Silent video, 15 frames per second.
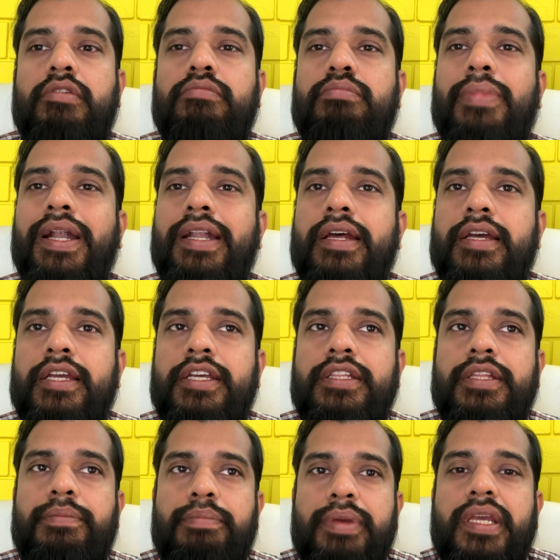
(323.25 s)
But in
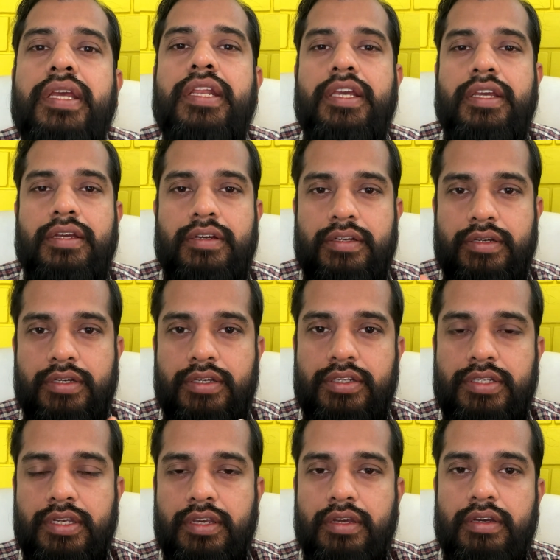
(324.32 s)
the beginning,
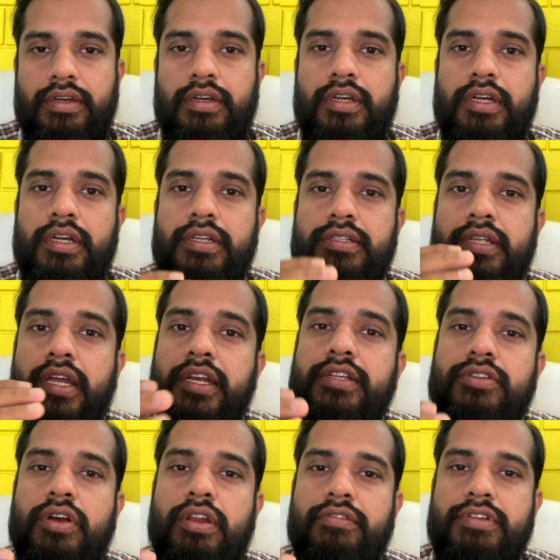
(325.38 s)
see, sun is
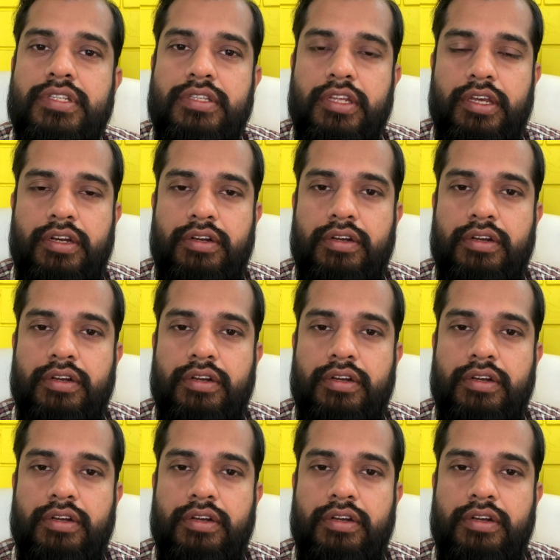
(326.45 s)
always there.